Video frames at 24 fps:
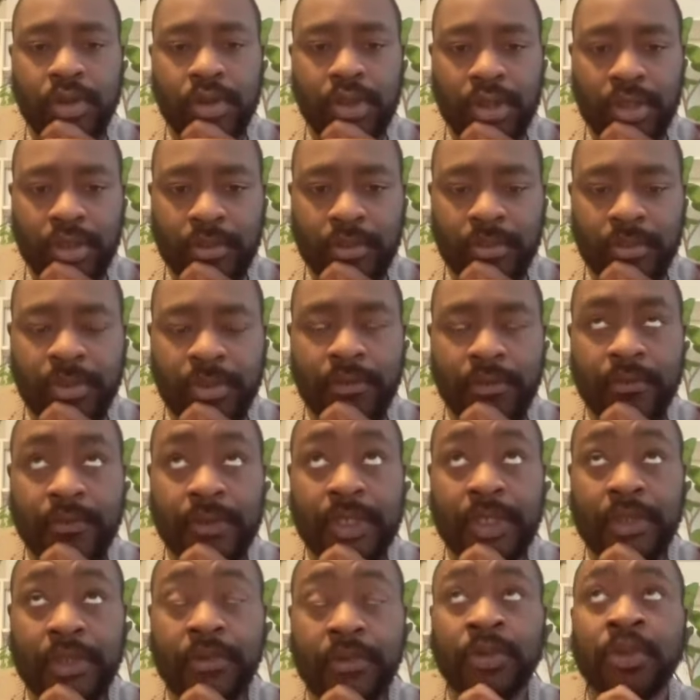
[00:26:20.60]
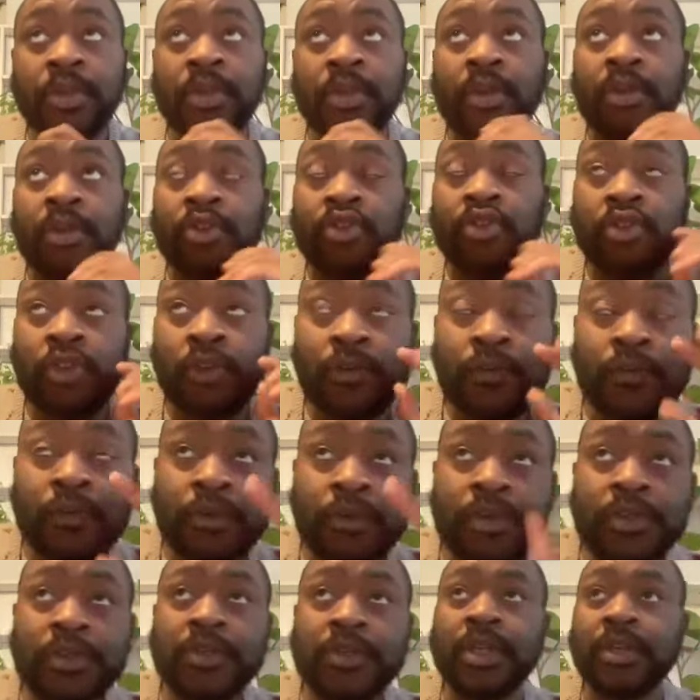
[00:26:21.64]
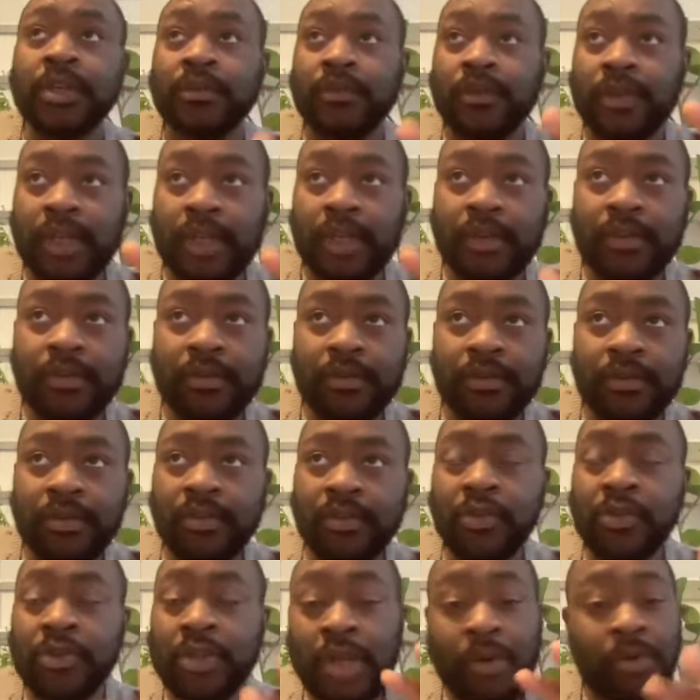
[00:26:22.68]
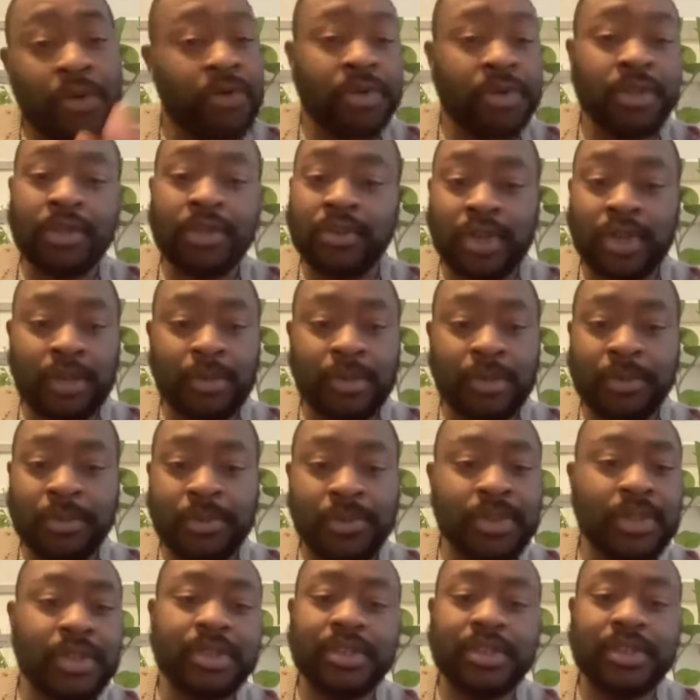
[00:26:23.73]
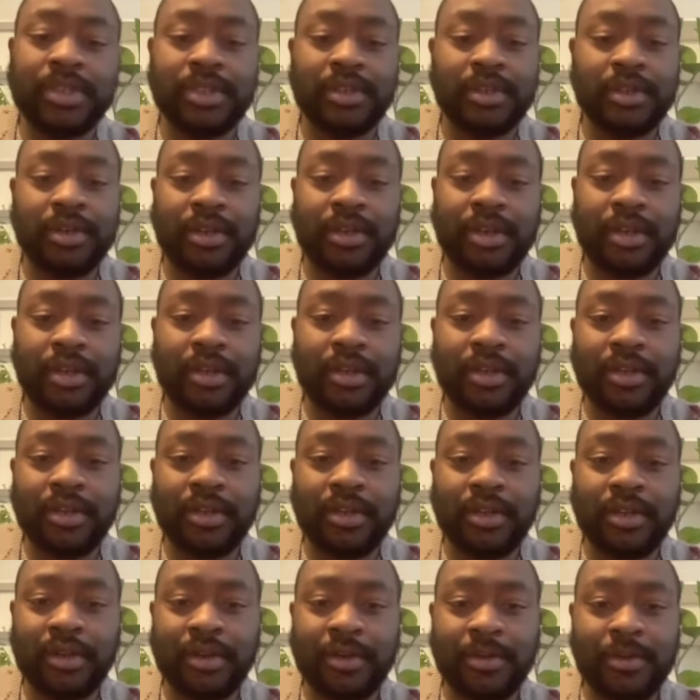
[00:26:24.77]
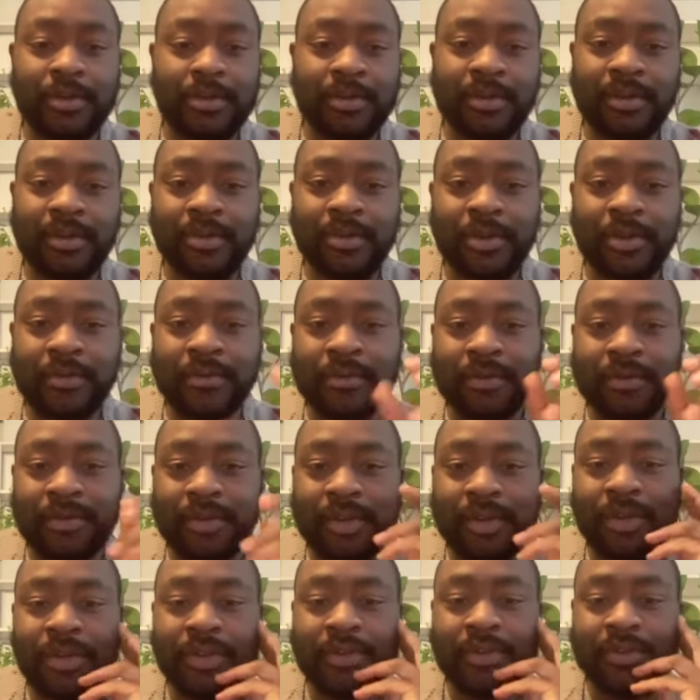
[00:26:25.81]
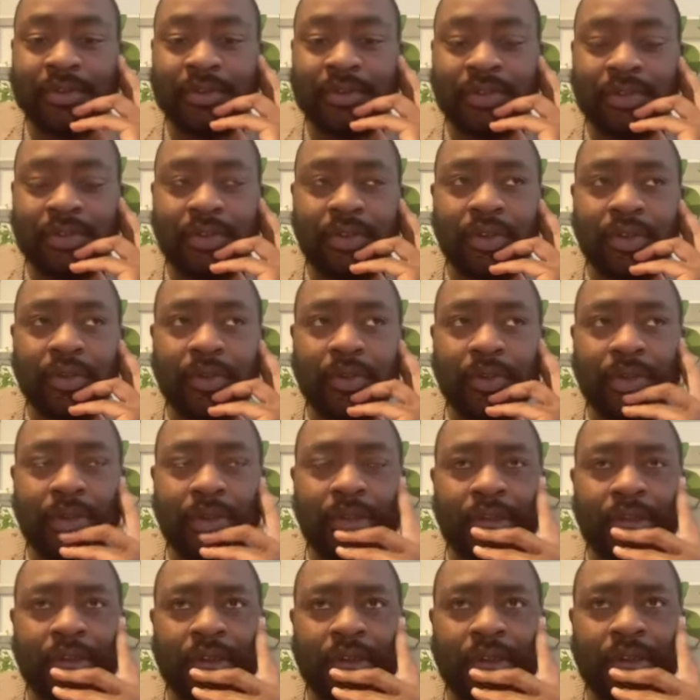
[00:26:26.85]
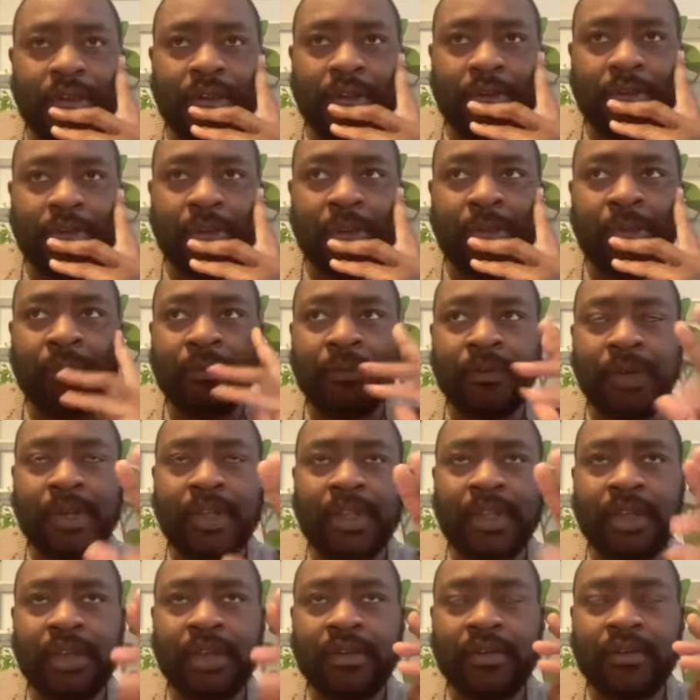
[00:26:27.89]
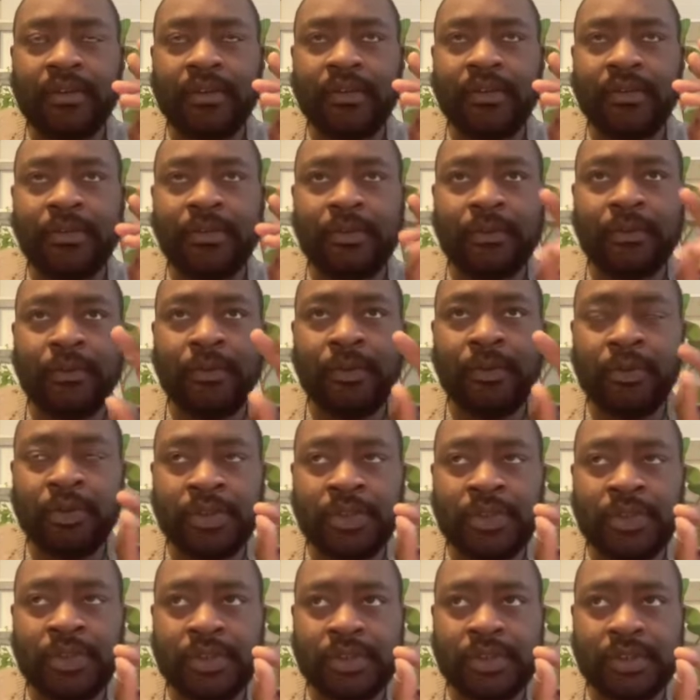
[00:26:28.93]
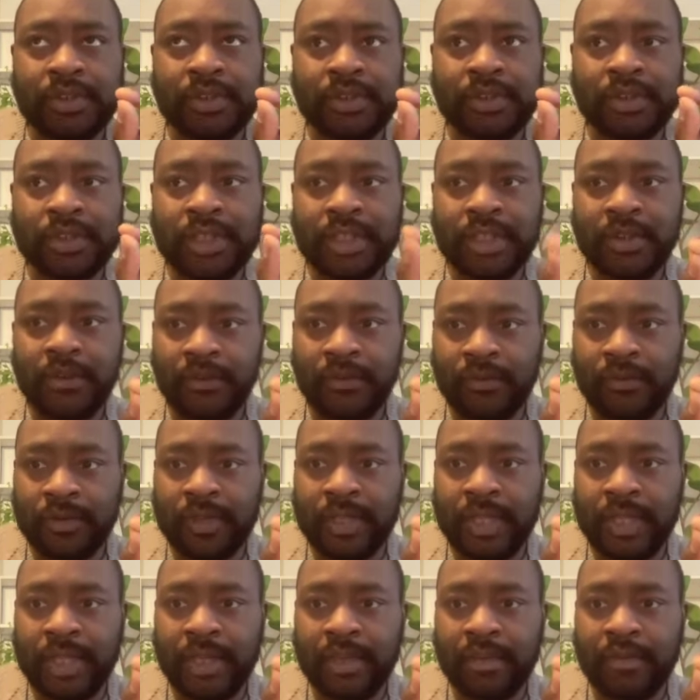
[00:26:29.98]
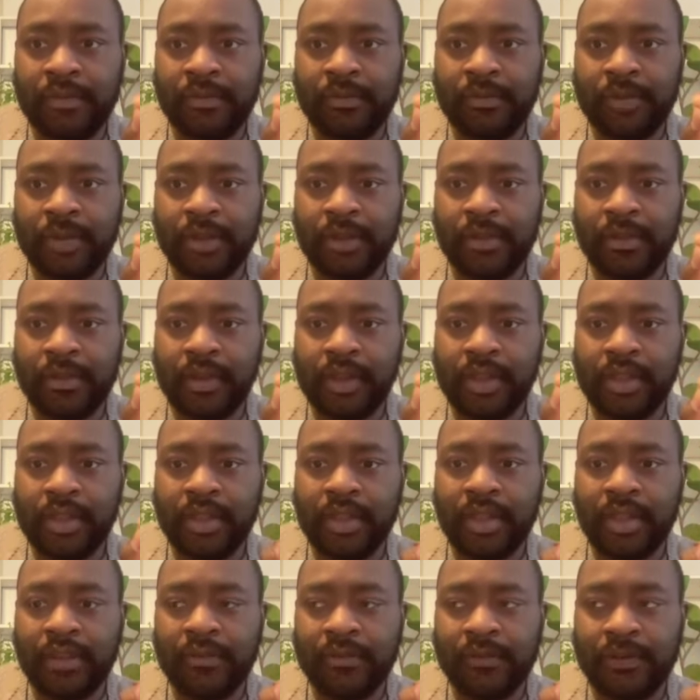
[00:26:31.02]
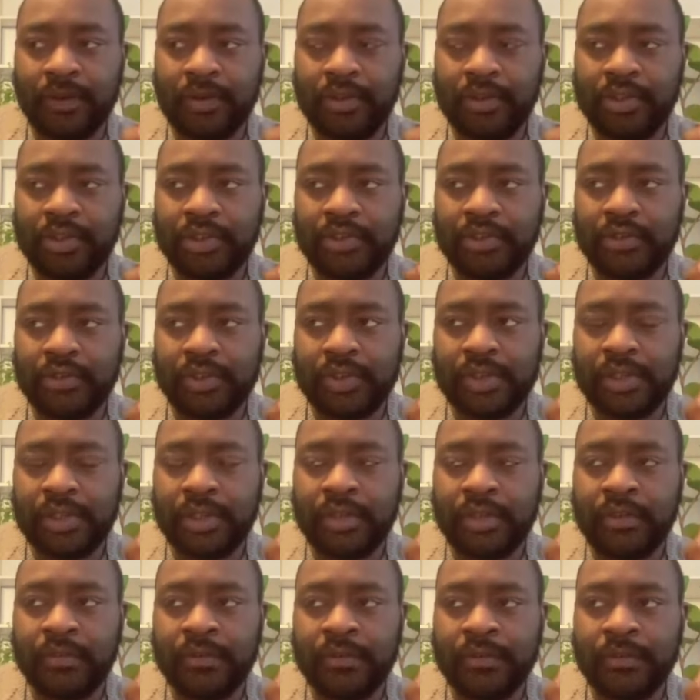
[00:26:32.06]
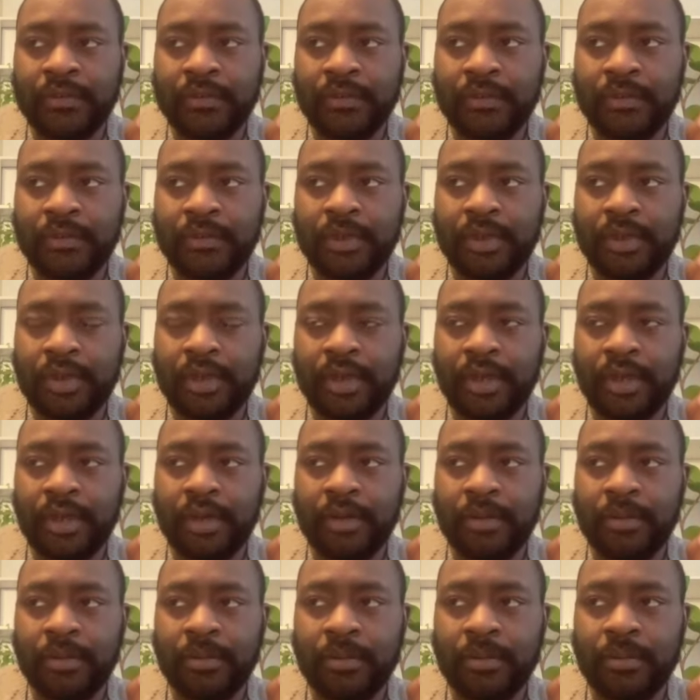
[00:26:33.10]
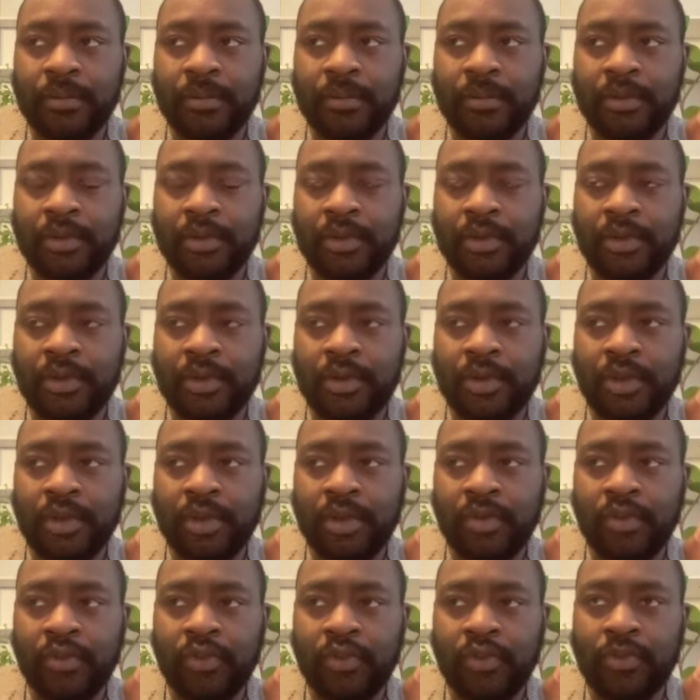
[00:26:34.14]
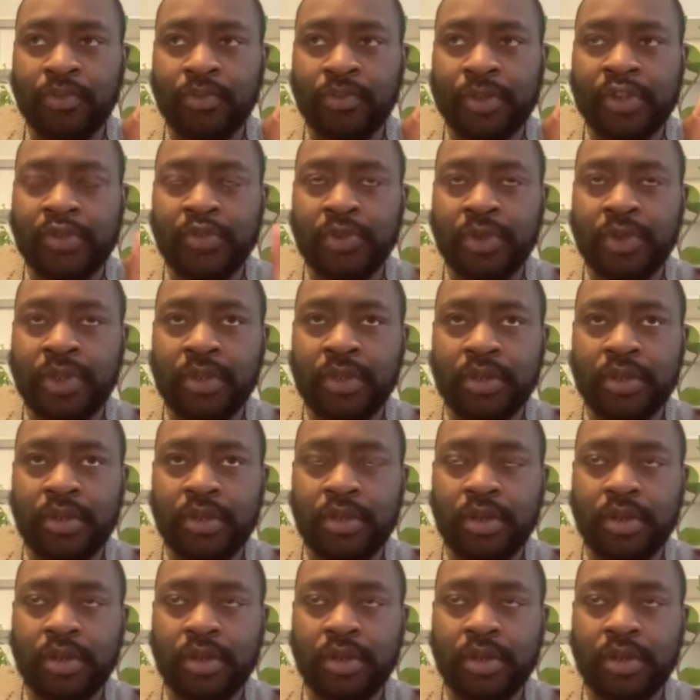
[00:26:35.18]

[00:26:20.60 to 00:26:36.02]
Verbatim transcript: kind of build value. Just for us to kind of get, so now already talk about Potencia here. We've already got into the topic, but before I take us, before we just get into that, because I think that's very interesting. So between